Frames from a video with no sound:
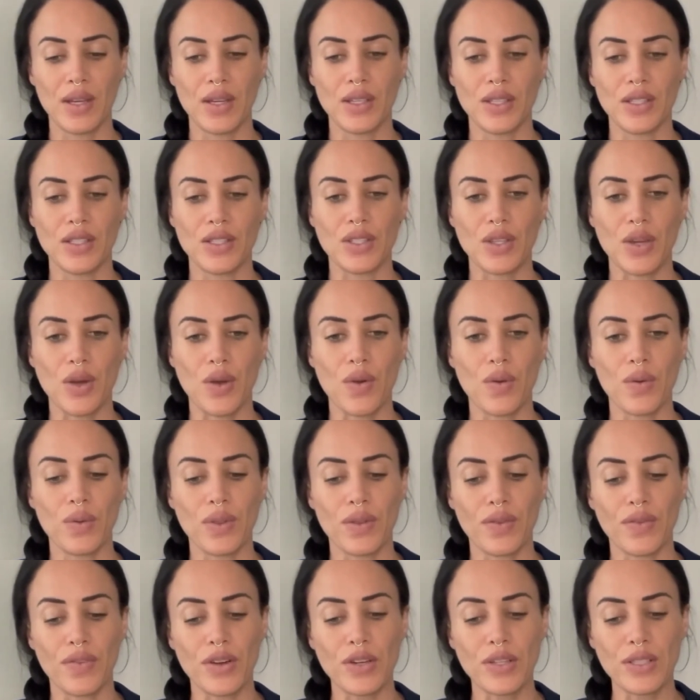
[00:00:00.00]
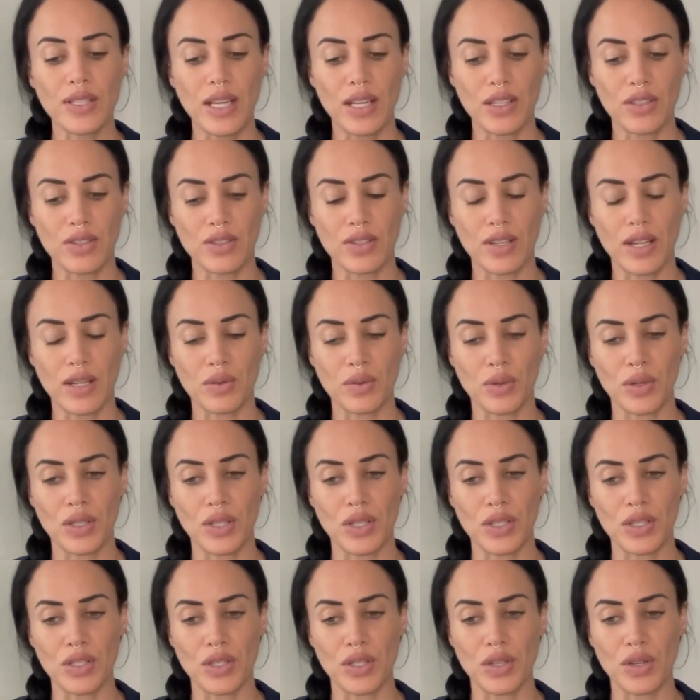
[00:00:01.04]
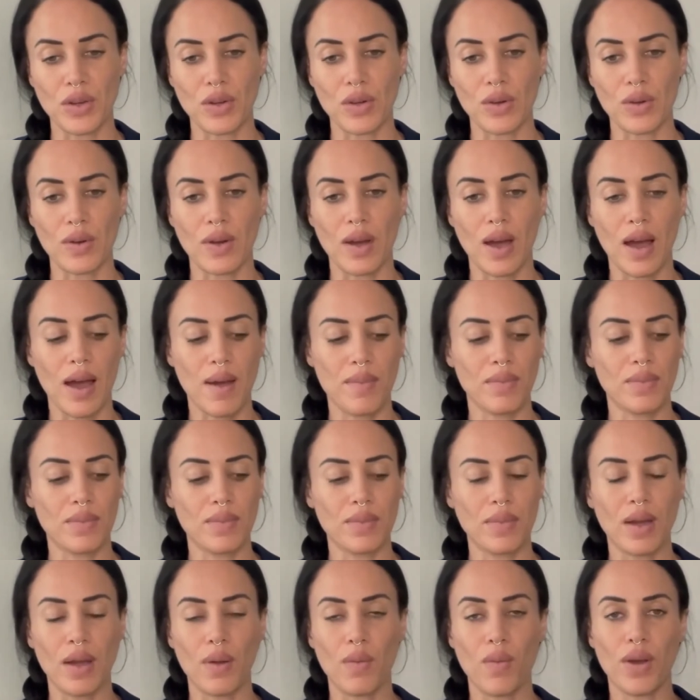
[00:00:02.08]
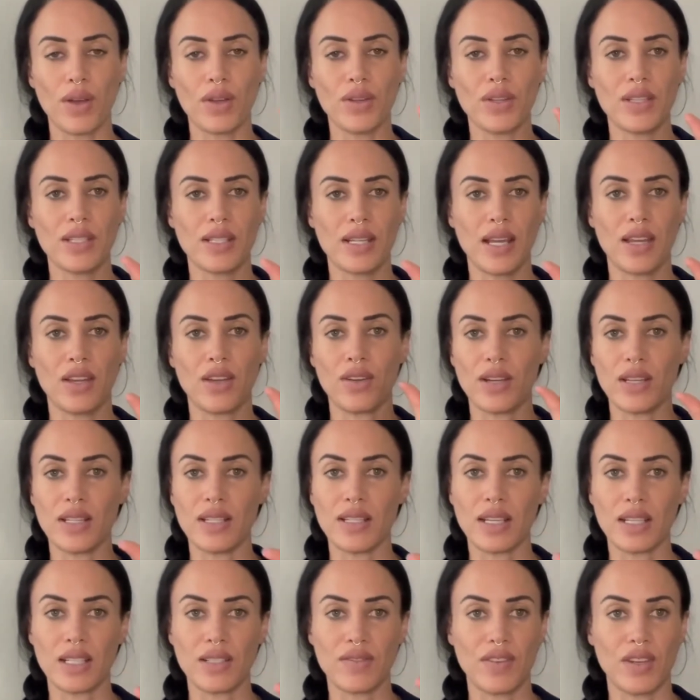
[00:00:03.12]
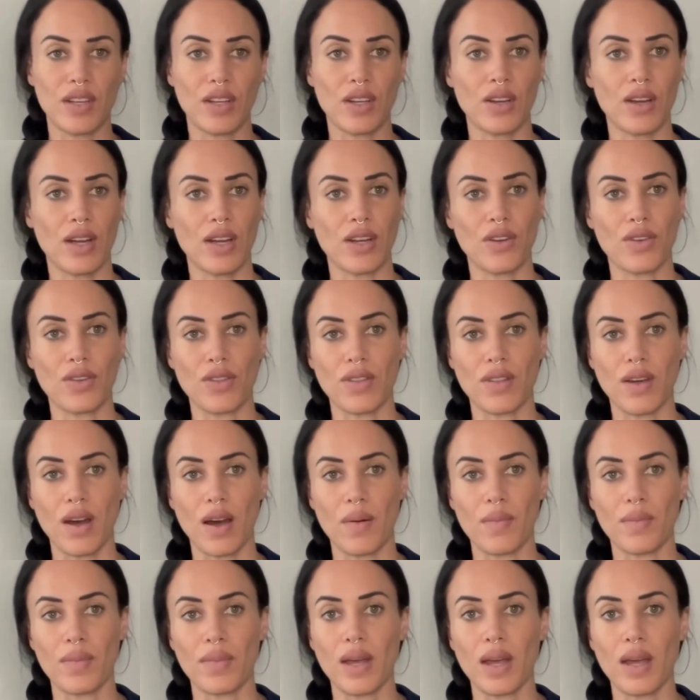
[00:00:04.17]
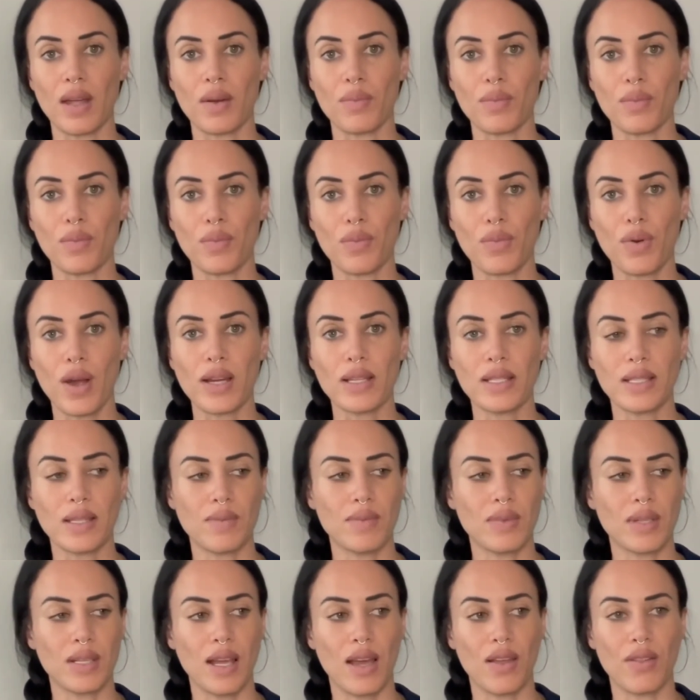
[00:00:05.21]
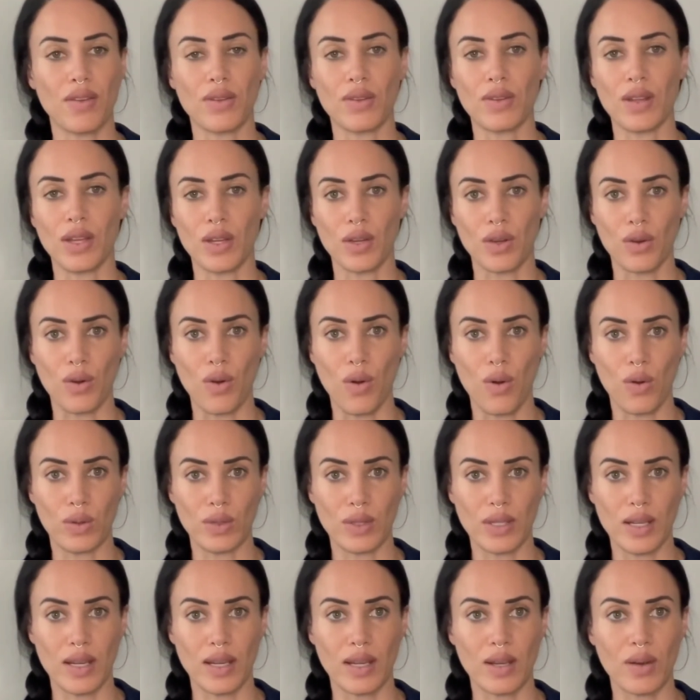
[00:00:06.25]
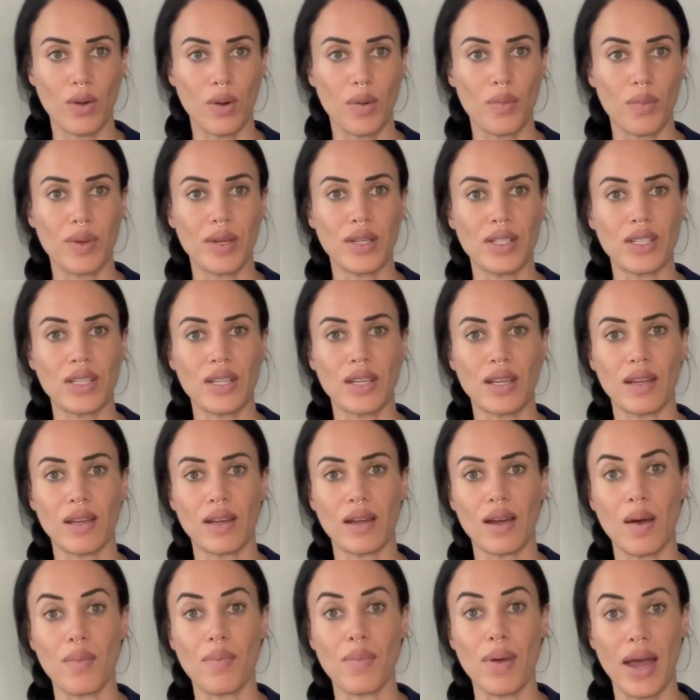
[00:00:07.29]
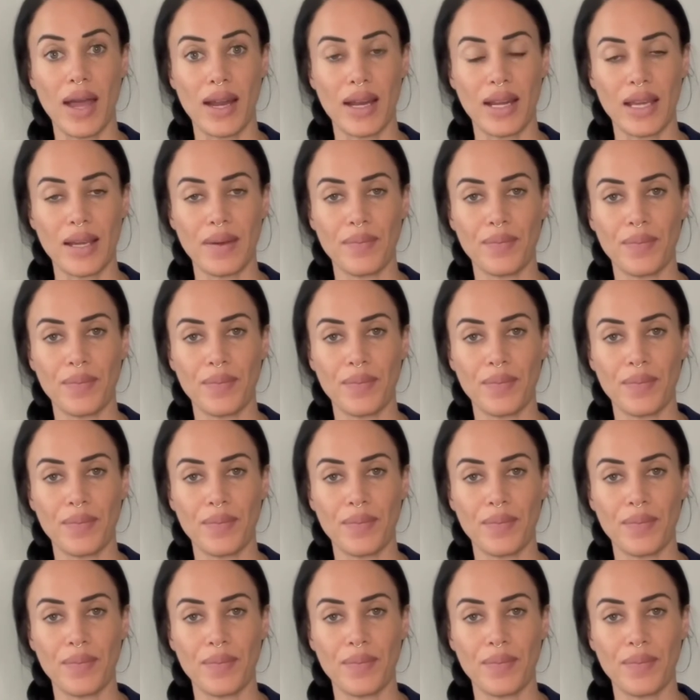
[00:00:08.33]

So the first exercise we're going to do, I want you to take your index finger and your thumb and press them together like you're holding or pinching a penny.